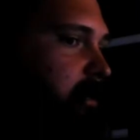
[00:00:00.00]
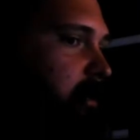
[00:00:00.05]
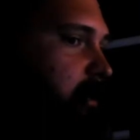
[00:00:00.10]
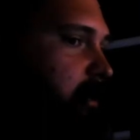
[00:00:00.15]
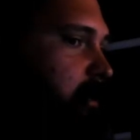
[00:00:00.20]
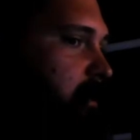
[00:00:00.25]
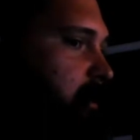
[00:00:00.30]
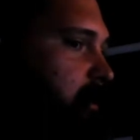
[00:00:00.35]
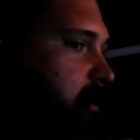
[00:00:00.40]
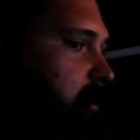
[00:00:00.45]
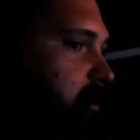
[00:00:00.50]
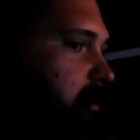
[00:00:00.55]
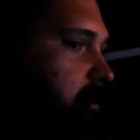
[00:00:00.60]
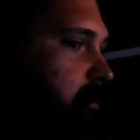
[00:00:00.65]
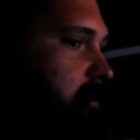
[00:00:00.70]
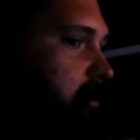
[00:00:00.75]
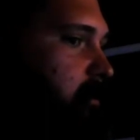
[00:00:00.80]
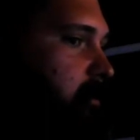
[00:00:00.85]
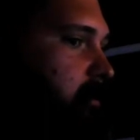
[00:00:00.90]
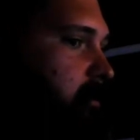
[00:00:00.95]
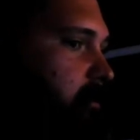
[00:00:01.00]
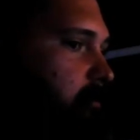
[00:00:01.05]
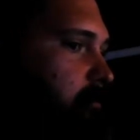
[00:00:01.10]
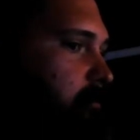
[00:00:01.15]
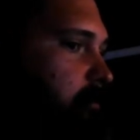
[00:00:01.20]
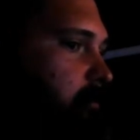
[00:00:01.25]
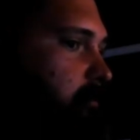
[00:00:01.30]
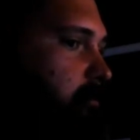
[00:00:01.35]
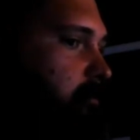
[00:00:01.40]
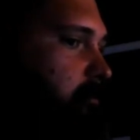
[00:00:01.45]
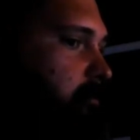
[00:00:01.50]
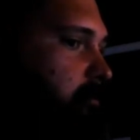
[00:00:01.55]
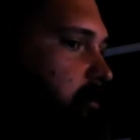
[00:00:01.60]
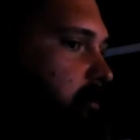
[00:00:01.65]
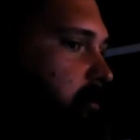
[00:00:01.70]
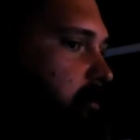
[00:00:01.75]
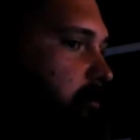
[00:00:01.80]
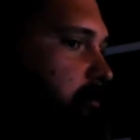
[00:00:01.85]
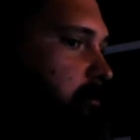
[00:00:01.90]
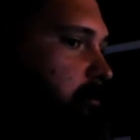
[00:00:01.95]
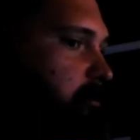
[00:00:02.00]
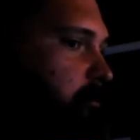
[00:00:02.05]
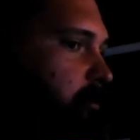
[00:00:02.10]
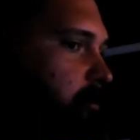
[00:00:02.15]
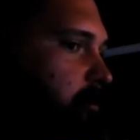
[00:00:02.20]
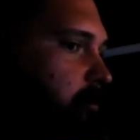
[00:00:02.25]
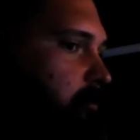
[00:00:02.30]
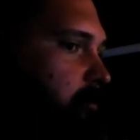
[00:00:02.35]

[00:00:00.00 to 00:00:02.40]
And I will see you tomorrow.